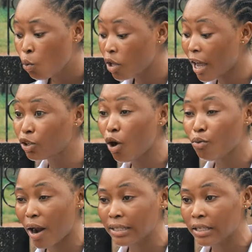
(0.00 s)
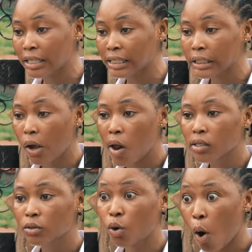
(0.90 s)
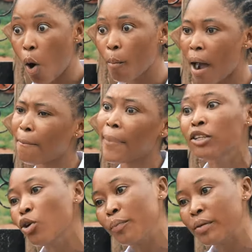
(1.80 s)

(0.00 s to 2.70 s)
When you're done ranting, go home and mind your